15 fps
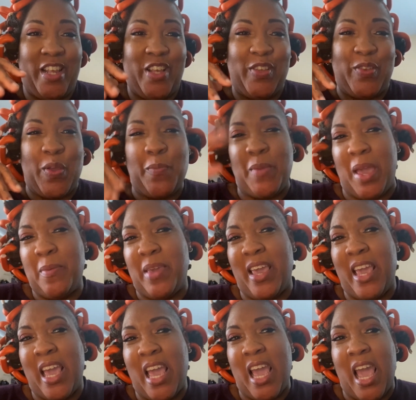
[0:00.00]
So maybe
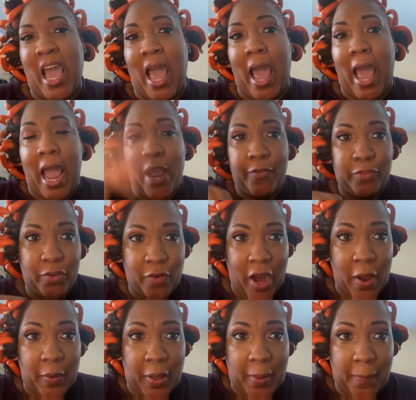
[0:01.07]
after I'll
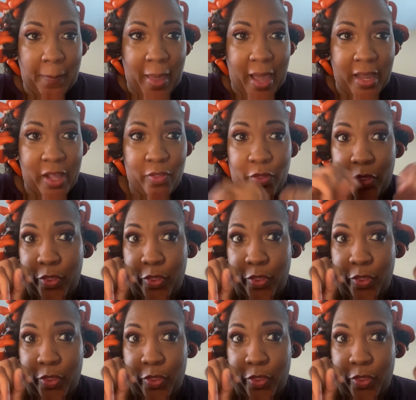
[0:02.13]
come back and